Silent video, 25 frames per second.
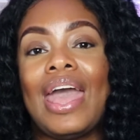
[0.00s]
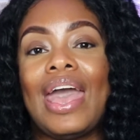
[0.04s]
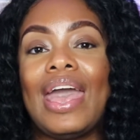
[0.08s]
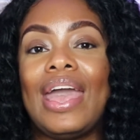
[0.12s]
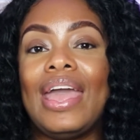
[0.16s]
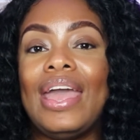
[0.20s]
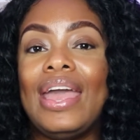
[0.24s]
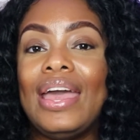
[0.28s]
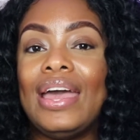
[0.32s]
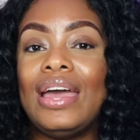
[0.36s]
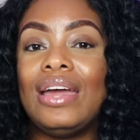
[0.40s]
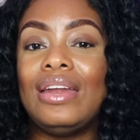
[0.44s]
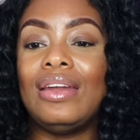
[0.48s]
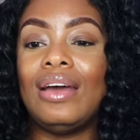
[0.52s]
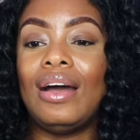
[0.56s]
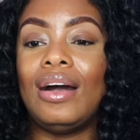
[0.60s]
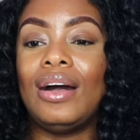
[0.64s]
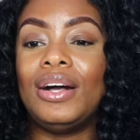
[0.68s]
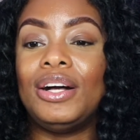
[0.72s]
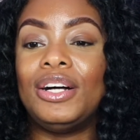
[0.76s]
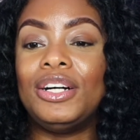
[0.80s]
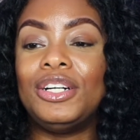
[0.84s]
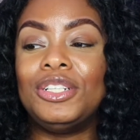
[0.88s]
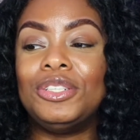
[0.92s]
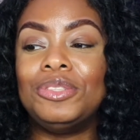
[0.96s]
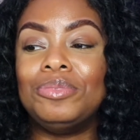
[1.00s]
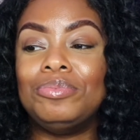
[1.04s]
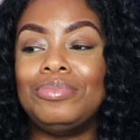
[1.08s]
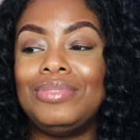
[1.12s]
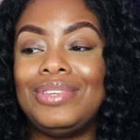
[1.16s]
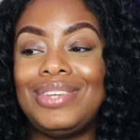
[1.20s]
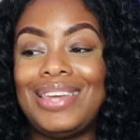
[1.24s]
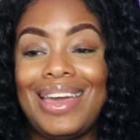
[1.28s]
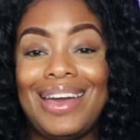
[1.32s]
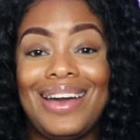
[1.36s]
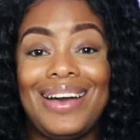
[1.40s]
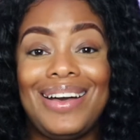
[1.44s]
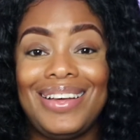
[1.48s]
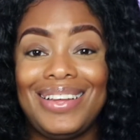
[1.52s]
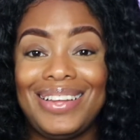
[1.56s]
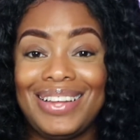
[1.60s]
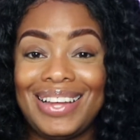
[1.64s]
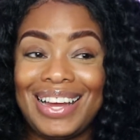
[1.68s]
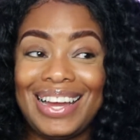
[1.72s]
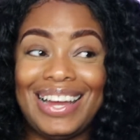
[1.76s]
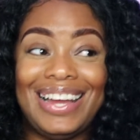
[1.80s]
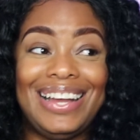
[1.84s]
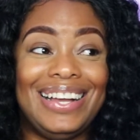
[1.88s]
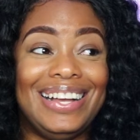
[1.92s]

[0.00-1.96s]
And yeah,